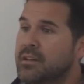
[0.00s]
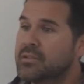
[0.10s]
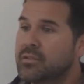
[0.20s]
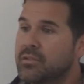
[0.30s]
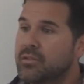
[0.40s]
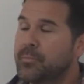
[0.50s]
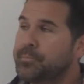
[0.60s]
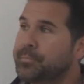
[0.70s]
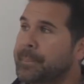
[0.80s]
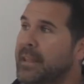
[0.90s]

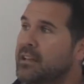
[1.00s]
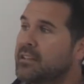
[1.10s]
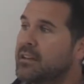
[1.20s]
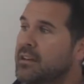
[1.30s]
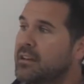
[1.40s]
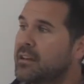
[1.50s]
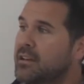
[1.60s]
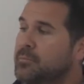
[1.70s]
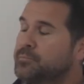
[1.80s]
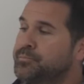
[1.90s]
So
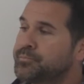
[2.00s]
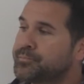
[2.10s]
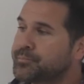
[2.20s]
the